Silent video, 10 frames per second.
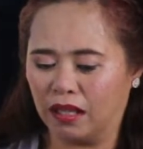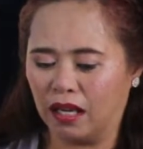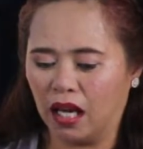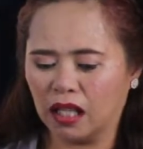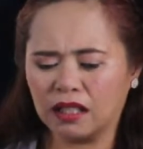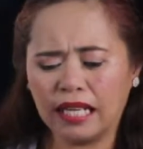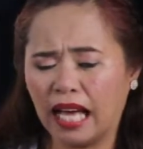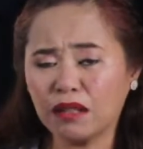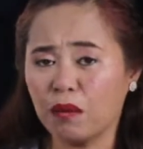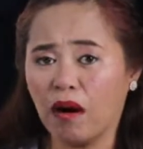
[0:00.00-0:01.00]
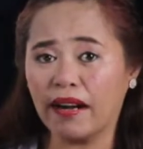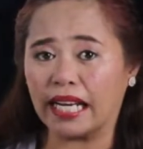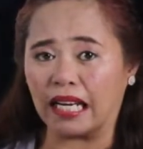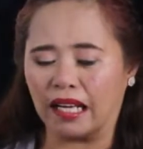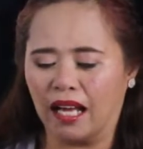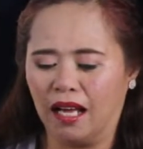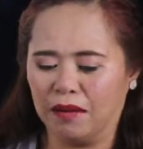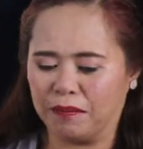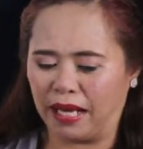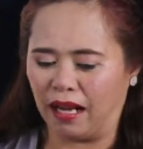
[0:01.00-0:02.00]
Do not worry,
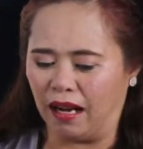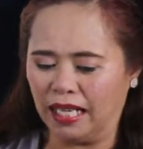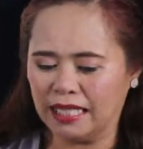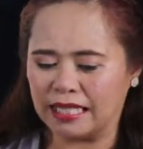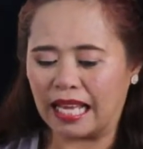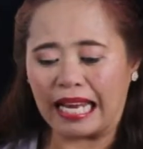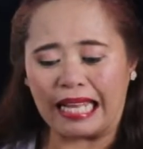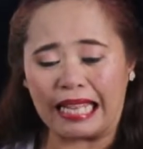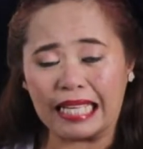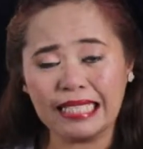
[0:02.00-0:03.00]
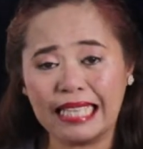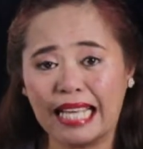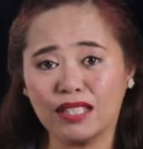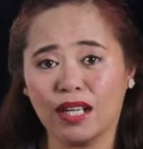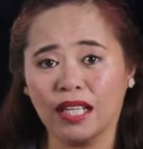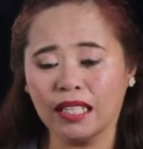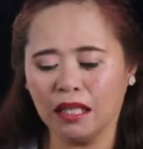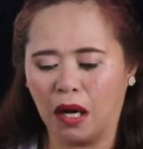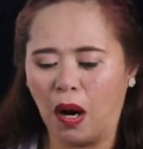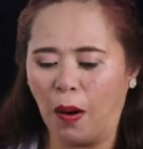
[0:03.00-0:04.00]
because in this lesson,
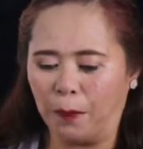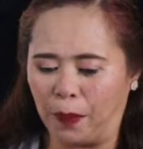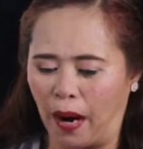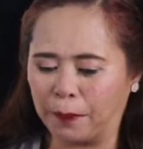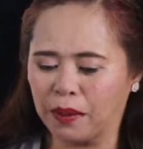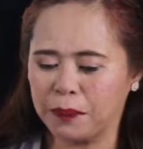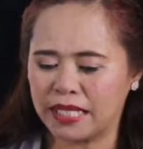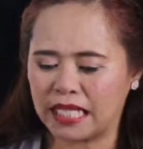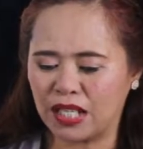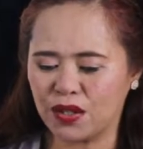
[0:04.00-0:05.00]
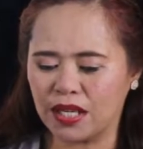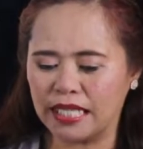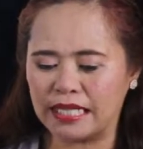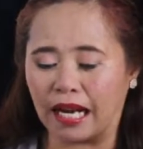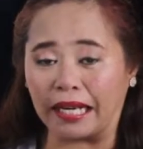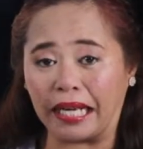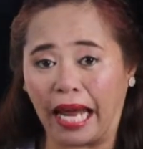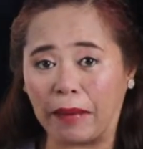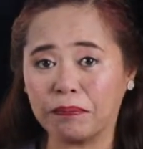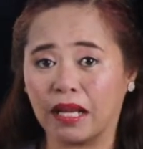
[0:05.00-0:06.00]
proper procedures are
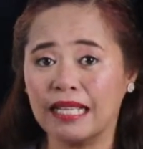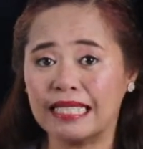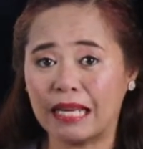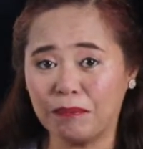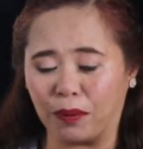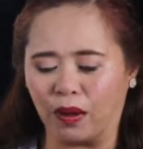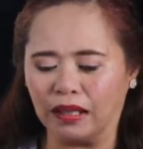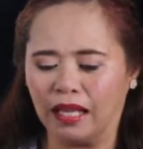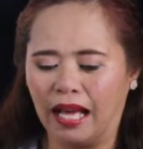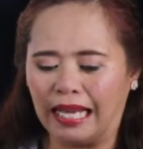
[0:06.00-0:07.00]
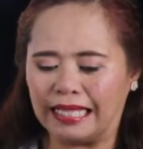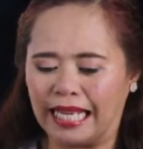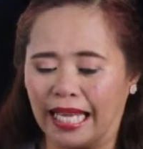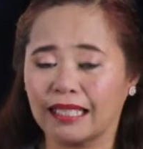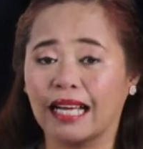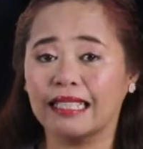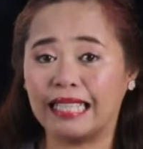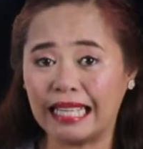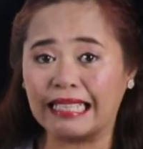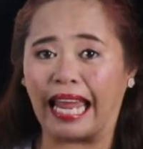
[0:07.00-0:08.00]
kept simple yet
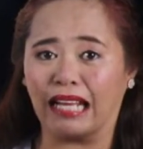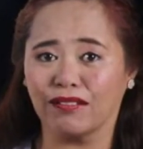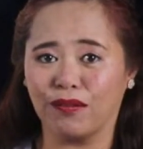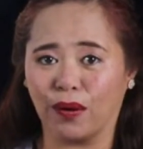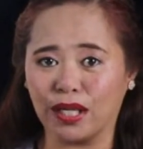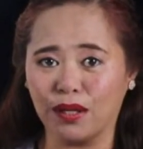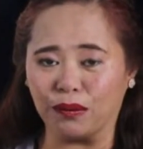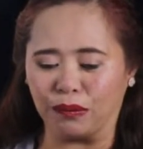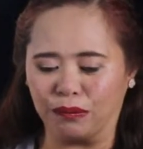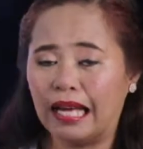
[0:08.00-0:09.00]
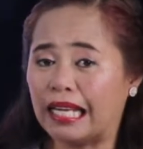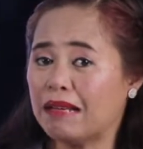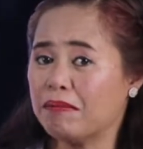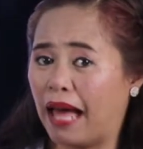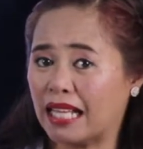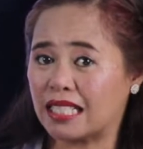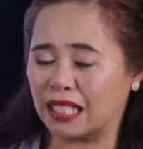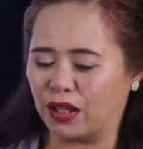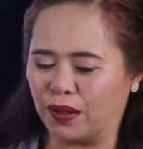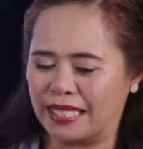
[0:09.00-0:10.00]
detailed for you. Imagine
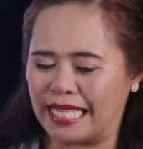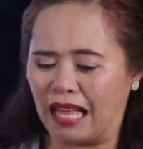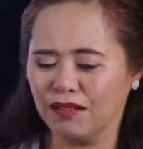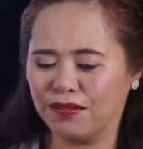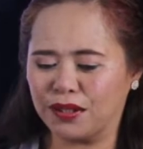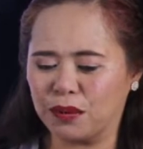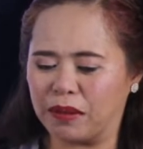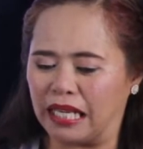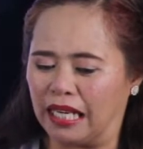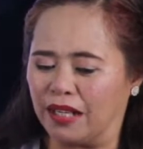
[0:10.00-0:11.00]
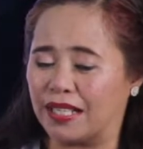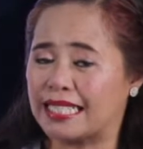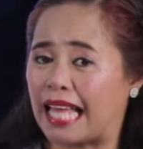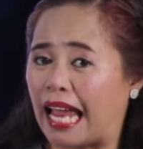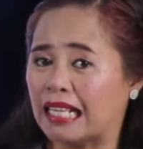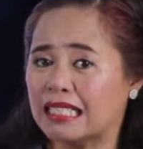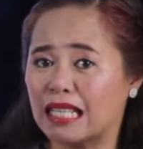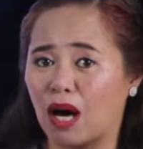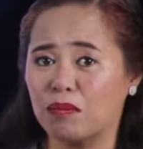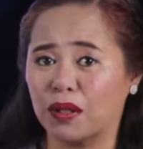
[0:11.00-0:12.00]
yourself to be in your science
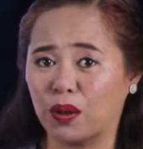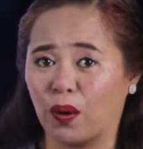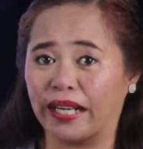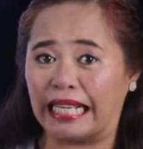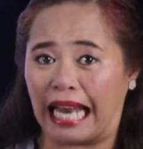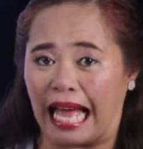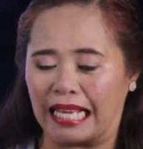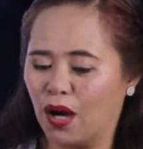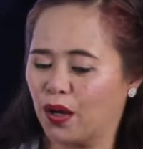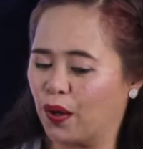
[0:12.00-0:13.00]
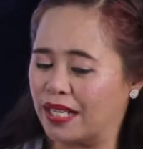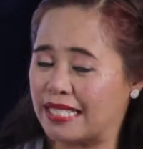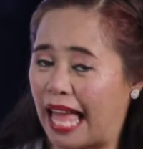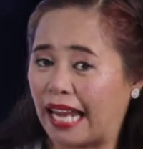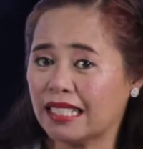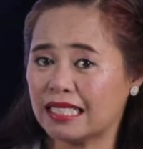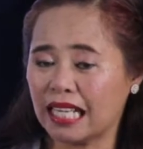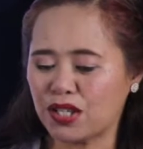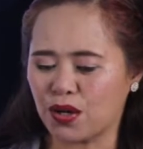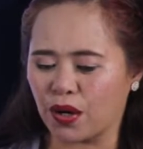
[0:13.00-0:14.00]
laboratory class. Your science
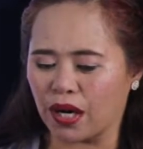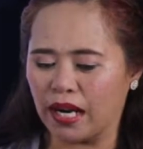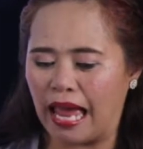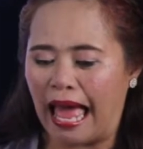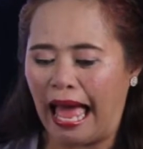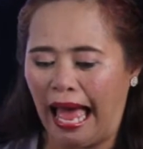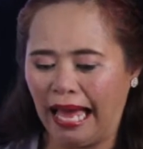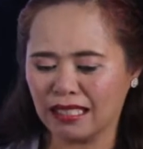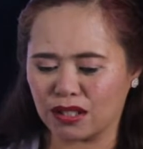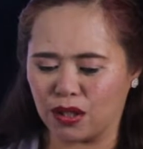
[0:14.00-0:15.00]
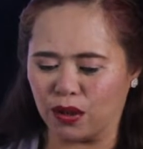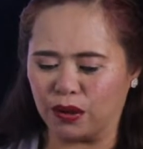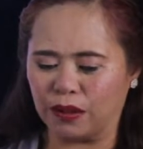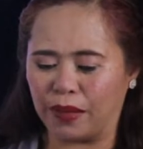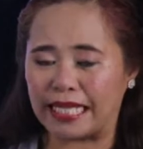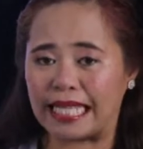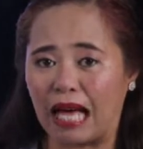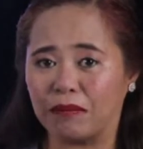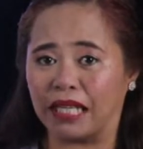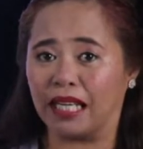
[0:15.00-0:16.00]
teacher asked you to
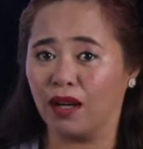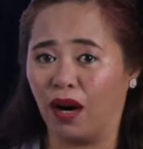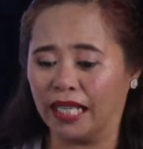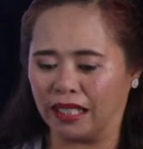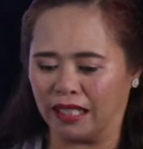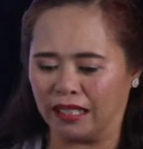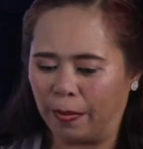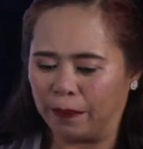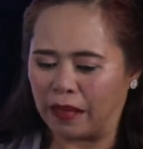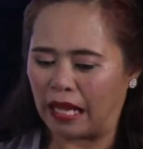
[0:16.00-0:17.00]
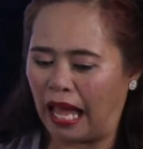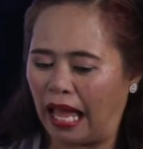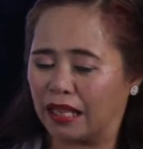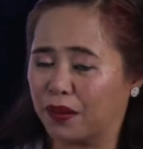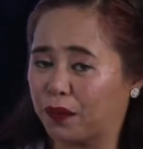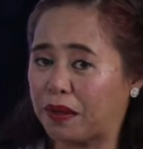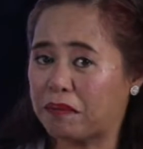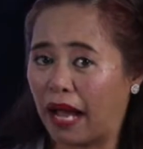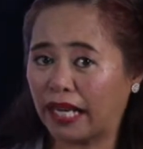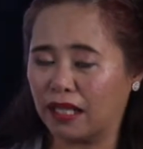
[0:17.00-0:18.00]
examine an onion under a
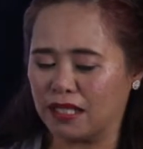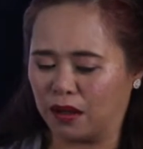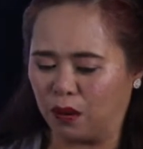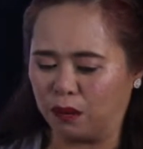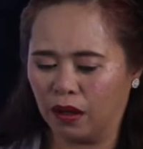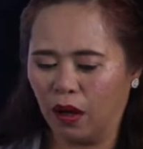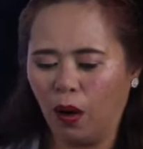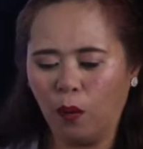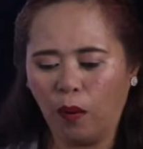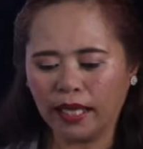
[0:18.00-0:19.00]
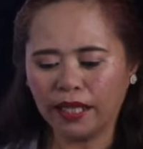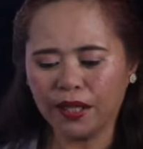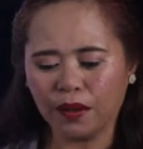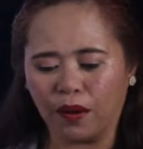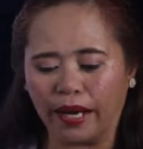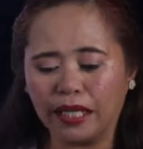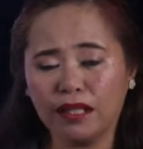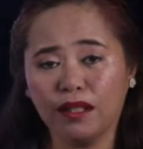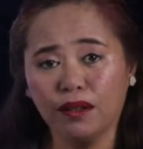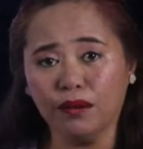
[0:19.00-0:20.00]
microscope. What are you going to
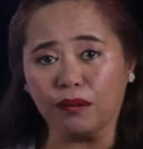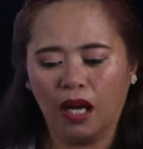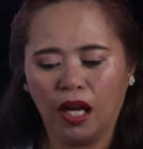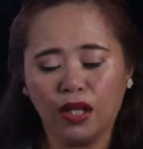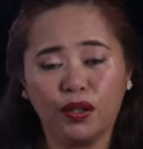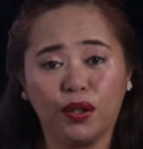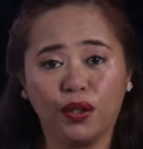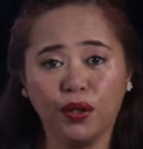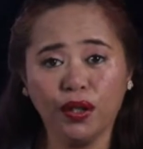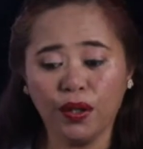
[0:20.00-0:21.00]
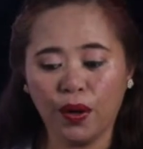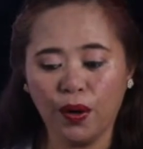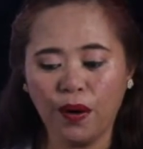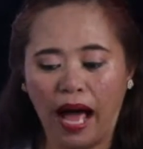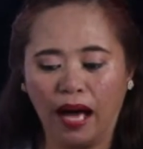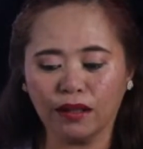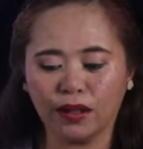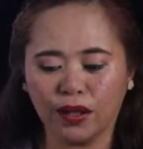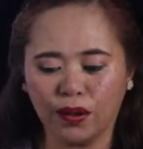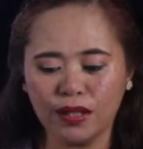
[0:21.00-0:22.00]
do? Do you know how to
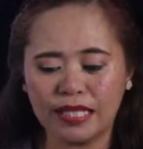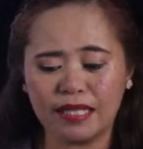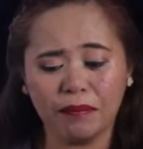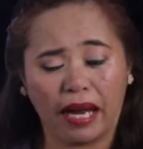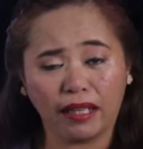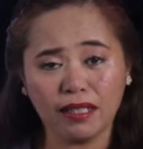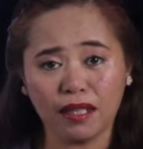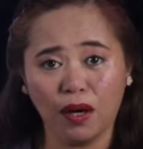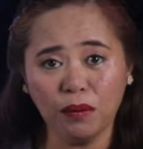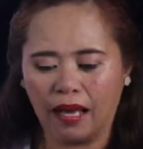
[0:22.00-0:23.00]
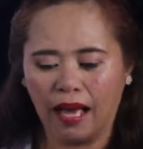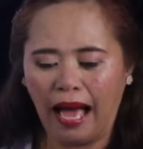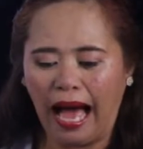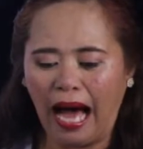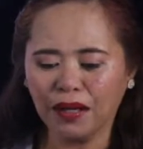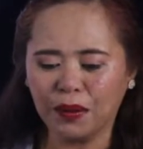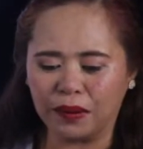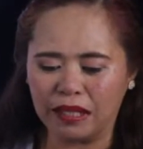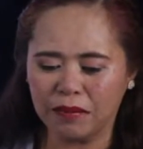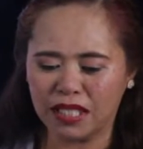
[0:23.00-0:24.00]
use the microscope? How do
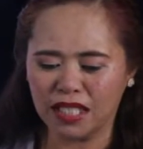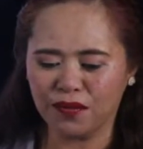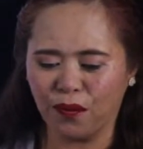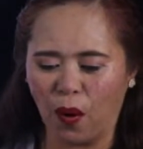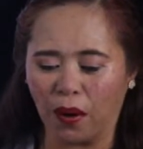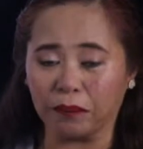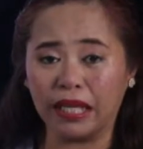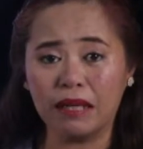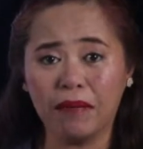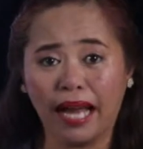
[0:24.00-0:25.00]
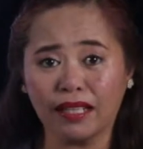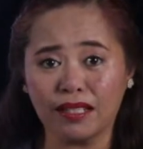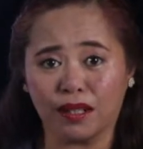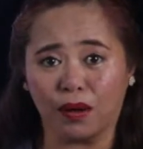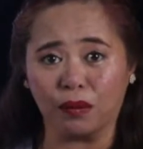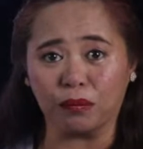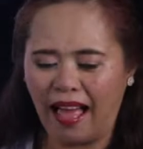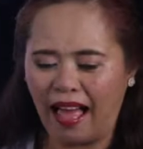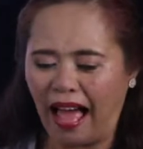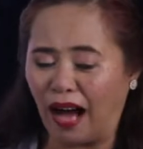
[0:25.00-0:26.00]
images form in a microscope?
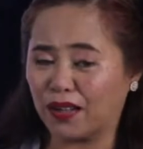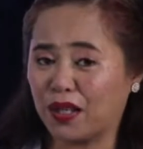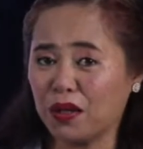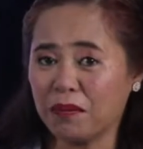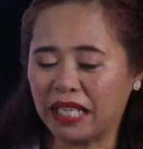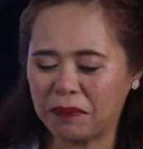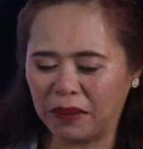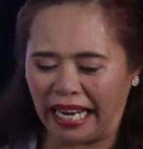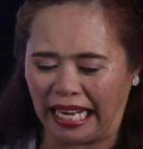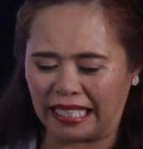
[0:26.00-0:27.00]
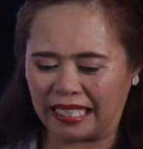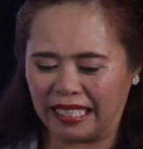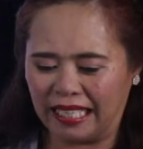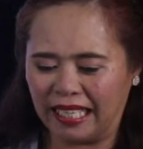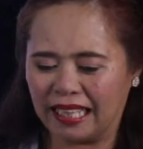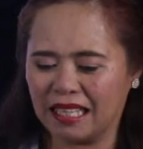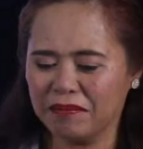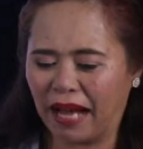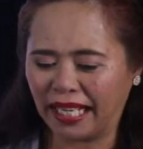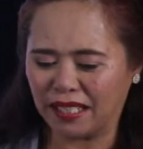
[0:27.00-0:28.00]
How do you manipulate the
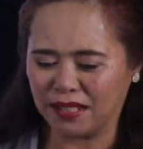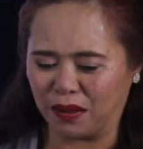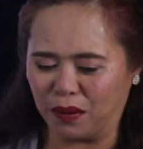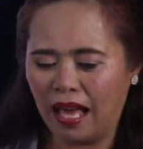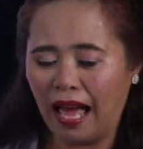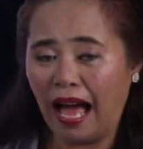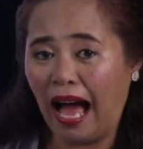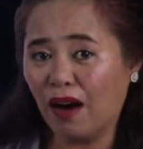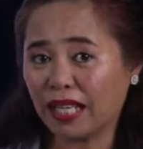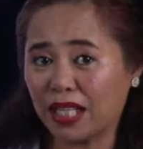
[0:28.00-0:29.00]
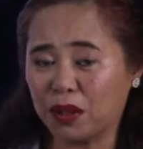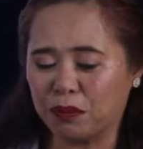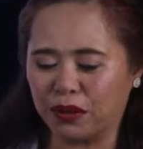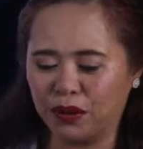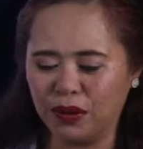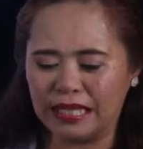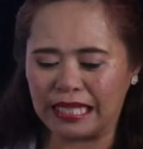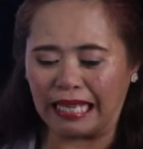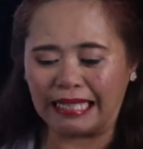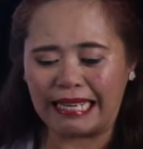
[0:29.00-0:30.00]
microscope? How can you produce
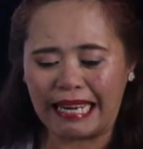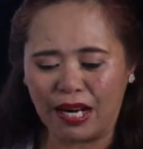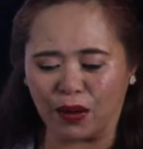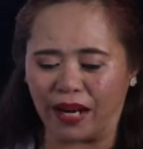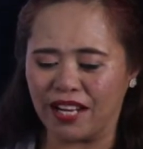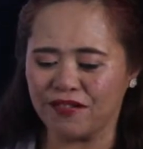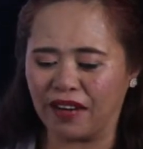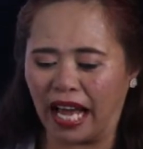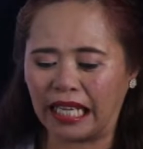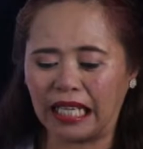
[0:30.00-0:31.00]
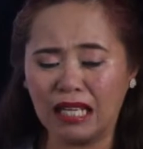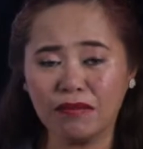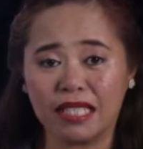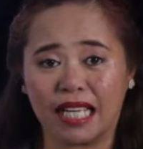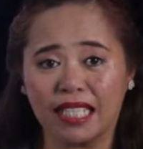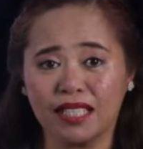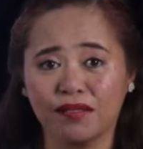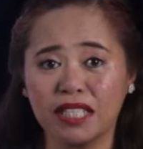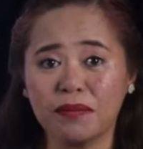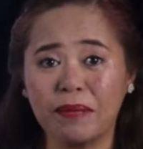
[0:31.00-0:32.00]
clear and fine images of the
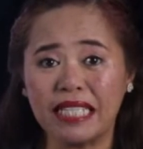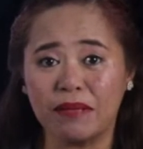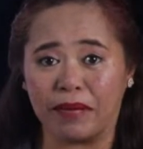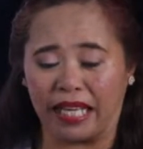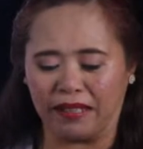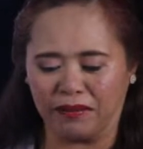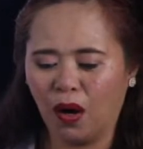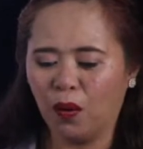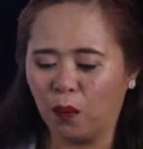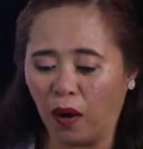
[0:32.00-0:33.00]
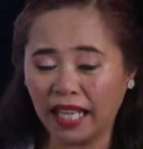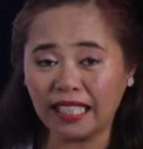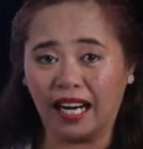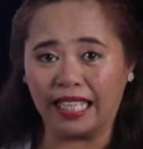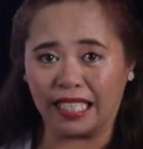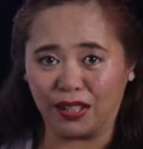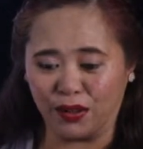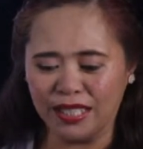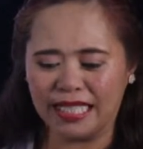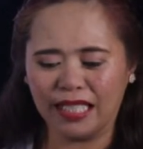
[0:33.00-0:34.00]
specimen? What are the do's
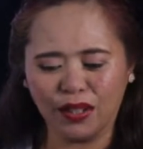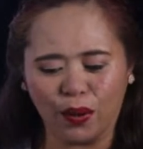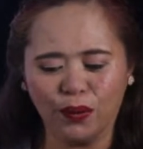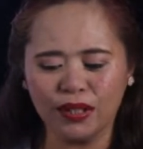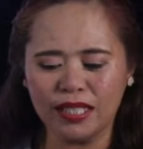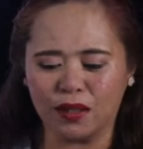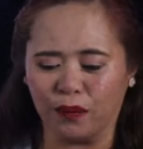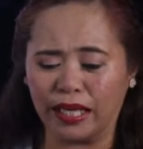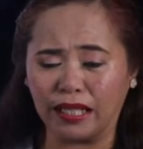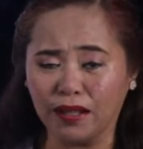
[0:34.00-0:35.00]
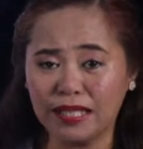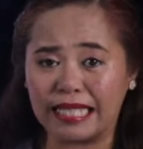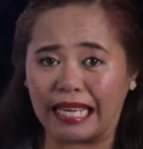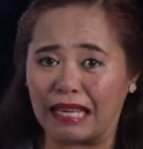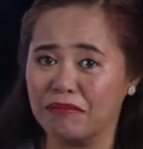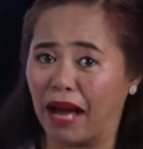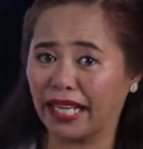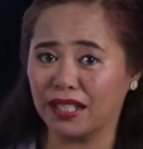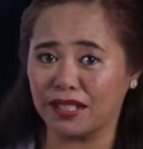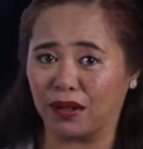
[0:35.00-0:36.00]
and don'ts when using a
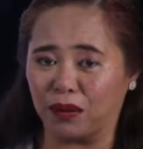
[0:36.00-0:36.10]
microscope?